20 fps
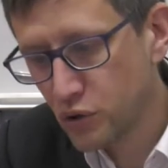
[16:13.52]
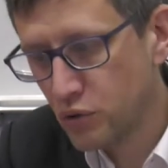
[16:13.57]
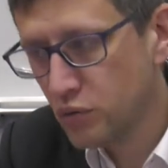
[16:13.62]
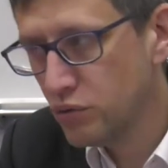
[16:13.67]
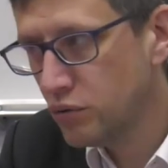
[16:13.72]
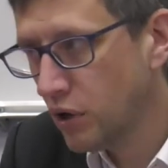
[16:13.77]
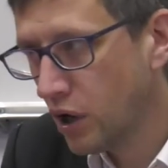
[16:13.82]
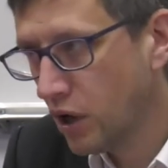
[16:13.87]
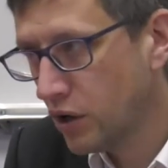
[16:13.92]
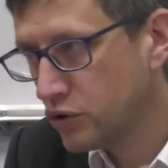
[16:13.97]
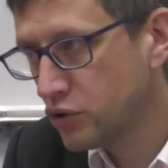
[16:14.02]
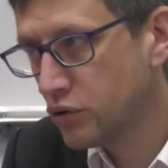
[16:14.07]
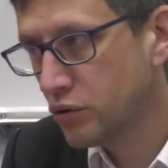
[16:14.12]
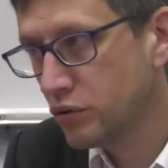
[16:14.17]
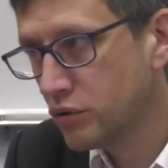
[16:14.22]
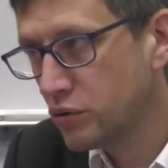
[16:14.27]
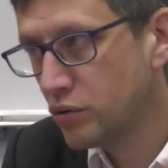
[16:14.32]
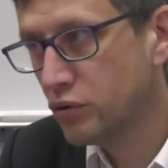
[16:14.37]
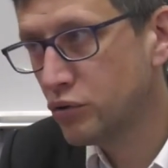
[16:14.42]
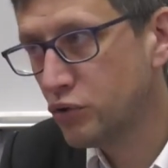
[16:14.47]
to
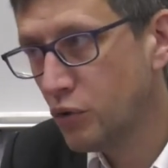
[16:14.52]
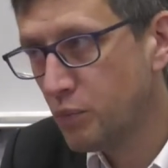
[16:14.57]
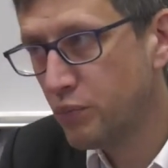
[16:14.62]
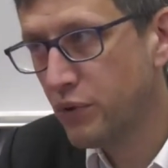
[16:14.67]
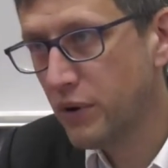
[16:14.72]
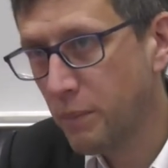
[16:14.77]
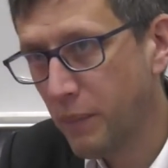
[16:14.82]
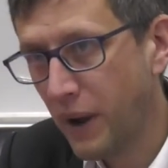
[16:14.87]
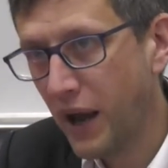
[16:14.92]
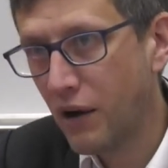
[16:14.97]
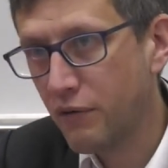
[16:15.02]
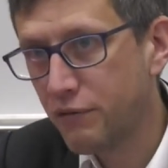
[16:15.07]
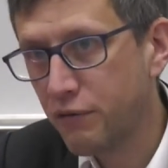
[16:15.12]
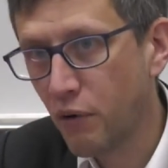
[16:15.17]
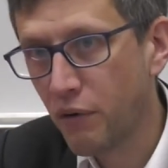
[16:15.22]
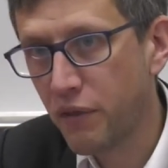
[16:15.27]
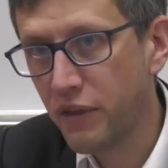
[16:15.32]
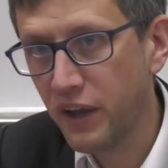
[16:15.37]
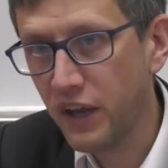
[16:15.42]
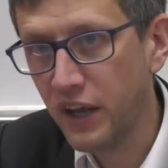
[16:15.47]
prepare
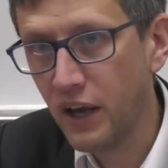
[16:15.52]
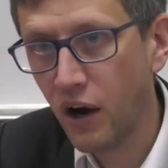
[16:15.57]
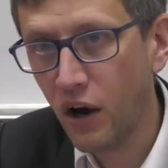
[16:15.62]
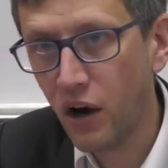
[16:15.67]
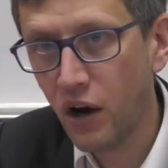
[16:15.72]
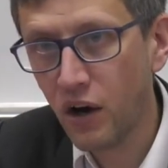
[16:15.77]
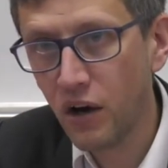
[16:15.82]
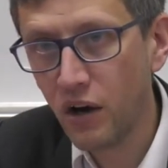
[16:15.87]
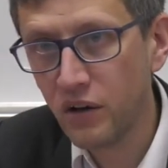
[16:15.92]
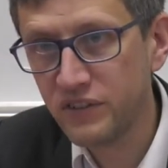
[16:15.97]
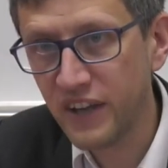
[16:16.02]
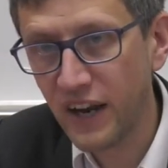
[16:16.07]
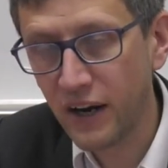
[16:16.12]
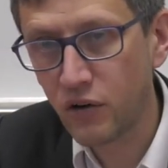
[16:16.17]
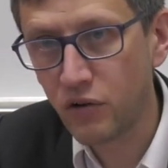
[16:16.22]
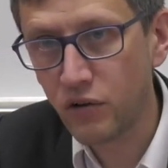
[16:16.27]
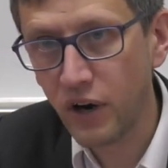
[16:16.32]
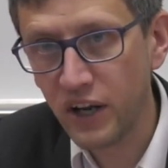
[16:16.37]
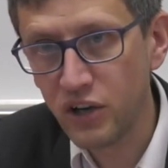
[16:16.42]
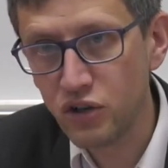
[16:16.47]
for the
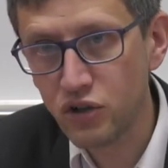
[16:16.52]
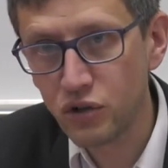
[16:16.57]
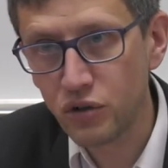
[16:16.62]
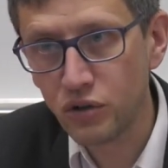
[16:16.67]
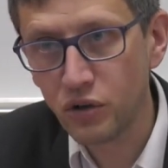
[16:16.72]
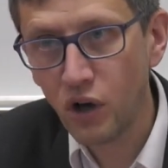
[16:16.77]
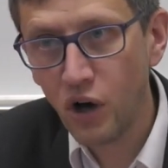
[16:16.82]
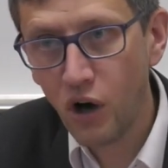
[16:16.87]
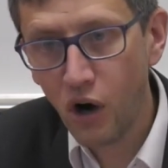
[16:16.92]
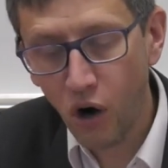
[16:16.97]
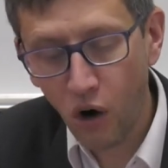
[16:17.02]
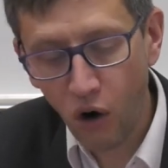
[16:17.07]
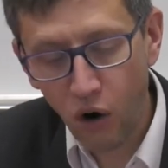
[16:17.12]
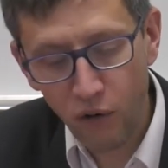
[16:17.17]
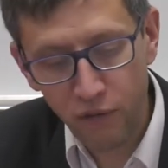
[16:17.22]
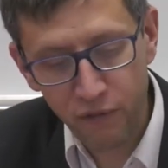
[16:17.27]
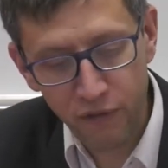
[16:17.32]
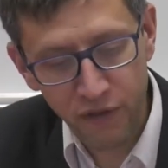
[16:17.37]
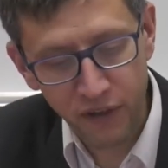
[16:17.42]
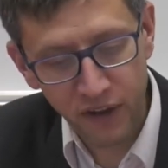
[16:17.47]
decoration
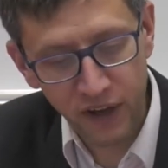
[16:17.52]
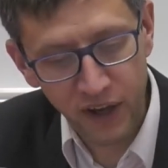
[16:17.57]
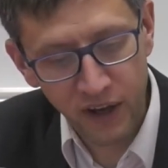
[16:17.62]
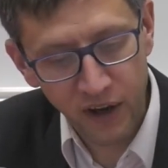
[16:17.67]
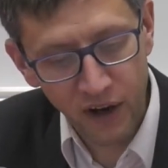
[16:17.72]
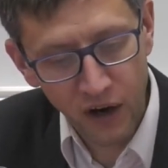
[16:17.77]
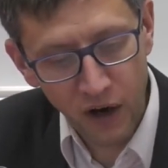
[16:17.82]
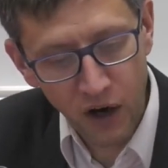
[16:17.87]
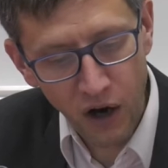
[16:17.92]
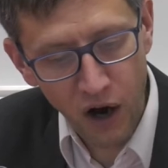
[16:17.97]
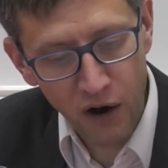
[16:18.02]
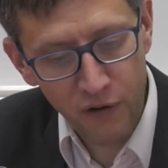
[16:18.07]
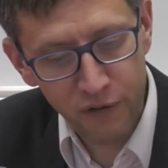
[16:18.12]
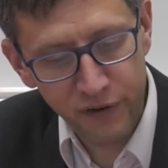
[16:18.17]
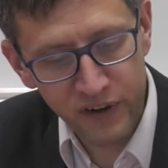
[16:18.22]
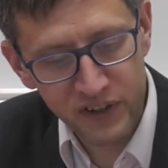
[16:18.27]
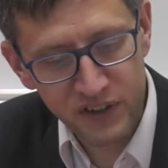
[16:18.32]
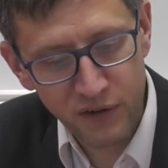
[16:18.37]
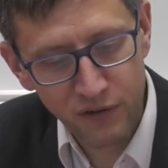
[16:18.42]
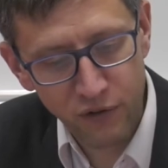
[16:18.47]
of the
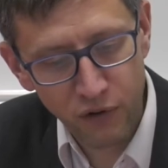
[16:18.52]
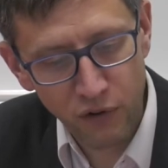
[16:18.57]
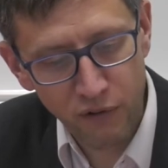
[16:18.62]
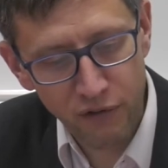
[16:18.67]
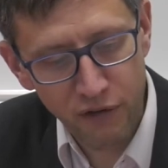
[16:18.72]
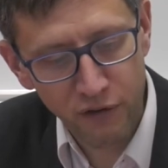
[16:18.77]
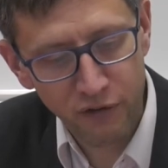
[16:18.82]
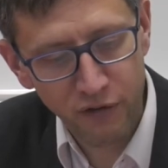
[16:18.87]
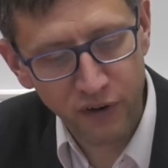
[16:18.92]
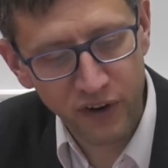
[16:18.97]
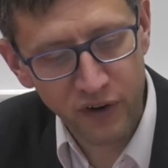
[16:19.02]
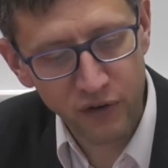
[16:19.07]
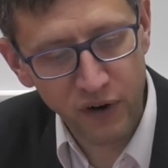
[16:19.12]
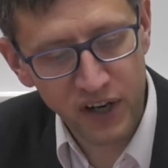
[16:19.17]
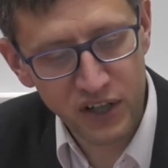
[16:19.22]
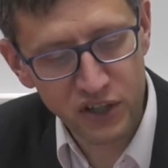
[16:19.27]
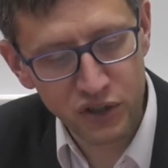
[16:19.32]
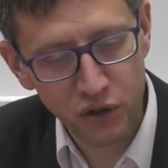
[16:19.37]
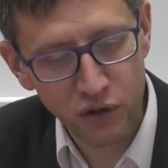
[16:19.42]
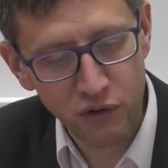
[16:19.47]
Festival of the
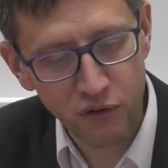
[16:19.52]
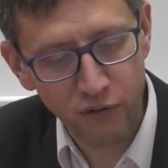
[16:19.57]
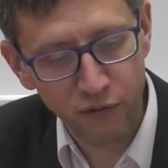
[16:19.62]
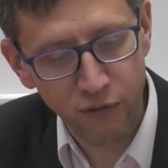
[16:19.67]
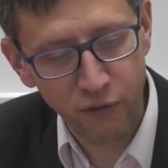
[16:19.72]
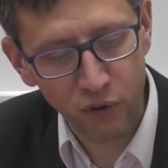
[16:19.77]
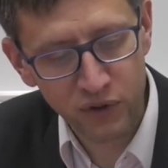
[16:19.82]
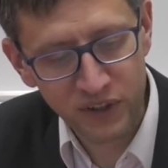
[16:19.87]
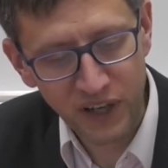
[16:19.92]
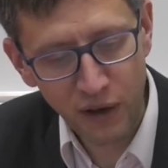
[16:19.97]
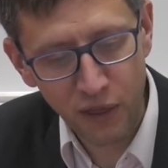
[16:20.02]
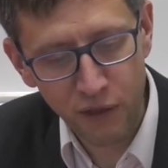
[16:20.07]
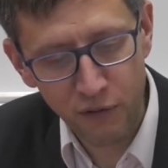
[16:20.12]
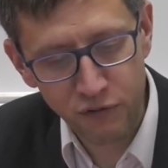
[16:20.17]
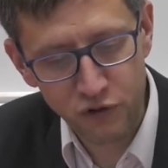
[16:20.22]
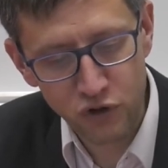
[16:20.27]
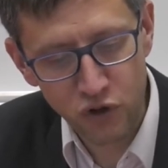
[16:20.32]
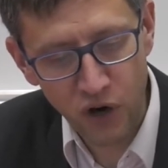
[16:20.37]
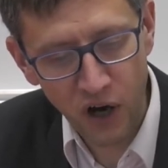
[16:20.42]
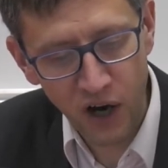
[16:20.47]
Federation, the 14th
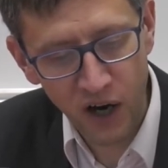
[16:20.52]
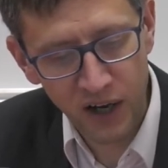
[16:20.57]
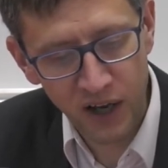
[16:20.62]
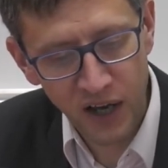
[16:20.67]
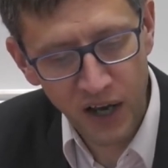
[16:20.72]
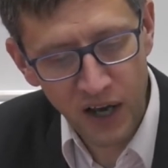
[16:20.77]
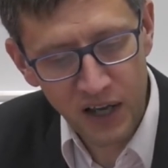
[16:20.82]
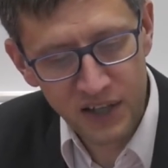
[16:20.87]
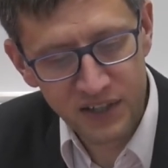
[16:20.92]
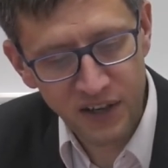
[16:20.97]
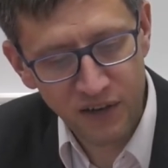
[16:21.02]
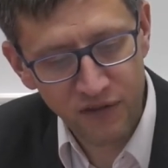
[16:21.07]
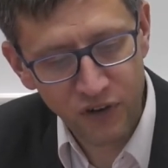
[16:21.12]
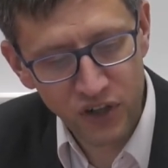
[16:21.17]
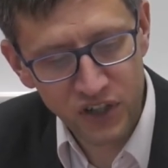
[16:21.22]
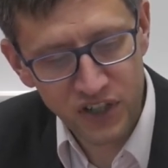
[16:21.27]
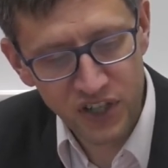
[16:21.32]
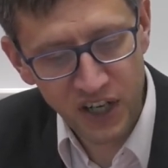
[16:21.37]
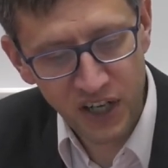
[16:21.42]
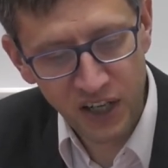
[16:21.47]
of July,
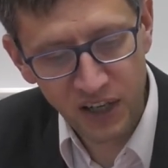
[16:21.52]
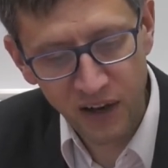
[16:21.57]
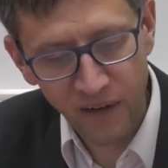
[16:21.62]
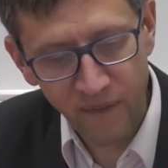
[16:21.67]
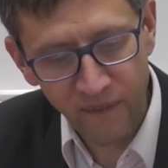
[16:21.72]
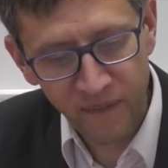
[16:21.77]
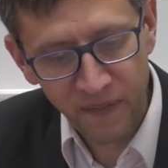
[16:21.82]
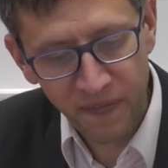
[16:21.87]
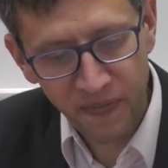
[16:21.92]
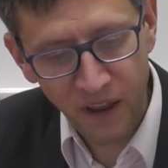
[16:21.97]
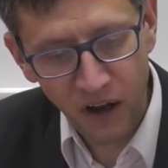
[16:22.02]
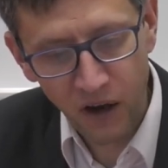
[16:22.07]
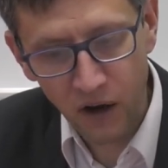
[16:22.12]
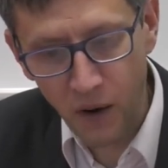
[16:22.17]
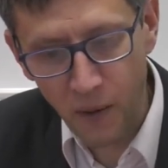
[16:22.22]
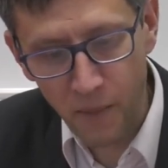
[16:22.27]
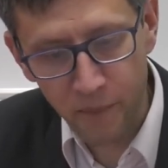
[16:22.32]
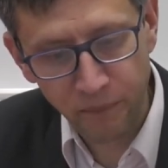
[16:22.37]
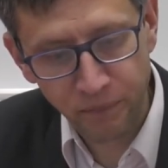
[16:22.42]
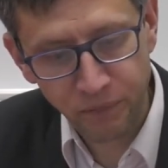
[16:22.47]

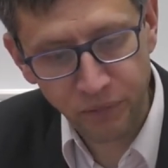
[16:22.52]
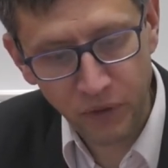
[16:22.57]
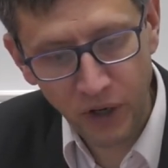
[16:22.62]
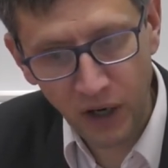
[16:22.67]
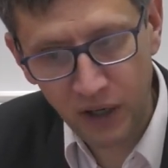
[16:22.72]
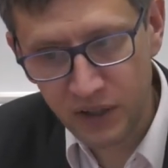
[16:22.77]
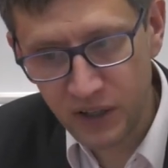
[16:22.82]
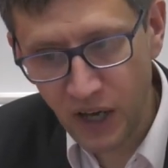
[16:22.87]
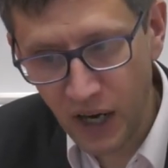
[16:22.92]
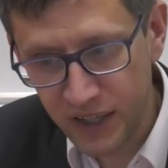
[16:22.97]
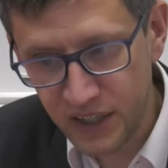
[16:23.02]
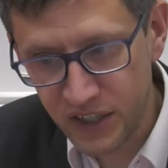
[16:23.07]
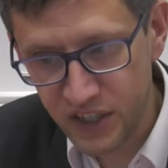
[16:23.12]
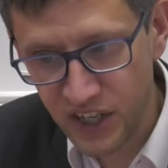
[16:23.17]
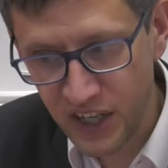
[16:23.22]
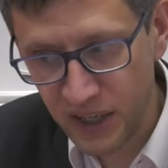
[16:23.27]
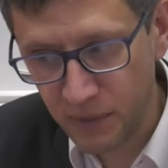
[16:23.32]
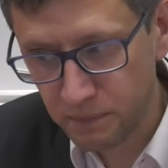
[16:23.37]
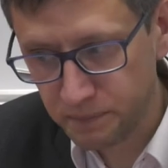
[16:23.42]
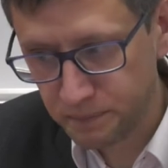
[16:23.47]

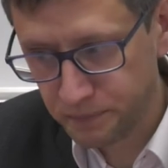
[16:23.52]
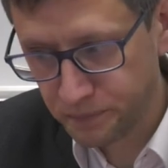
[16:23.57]
1790.